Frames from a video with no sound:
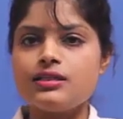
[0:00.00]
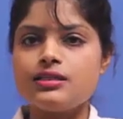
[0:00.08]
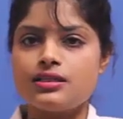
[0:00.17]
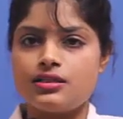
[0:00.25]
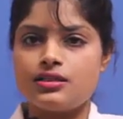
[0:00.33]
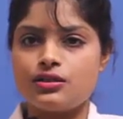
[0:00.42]

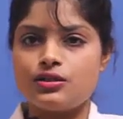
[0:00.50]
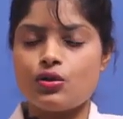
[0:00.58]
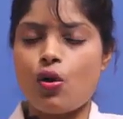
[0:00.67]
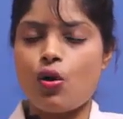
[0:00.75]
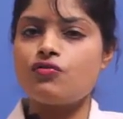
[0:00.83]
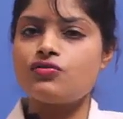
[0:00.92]
incidence
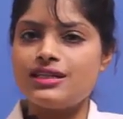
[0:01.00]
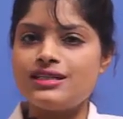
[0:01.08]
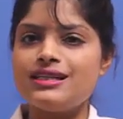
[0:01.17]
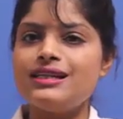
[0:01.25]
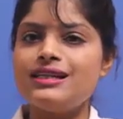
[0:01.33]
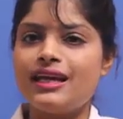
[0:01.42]
of
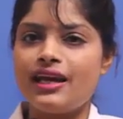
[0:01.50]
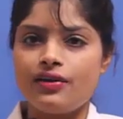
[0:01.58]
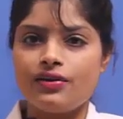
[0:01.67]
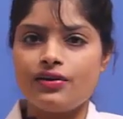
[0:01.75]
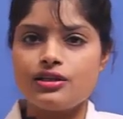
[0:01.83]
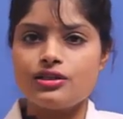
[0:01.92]
dental
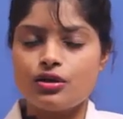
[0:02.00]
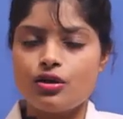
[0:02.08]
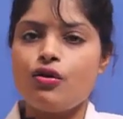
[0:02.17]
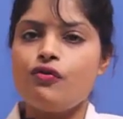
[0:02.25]
caries,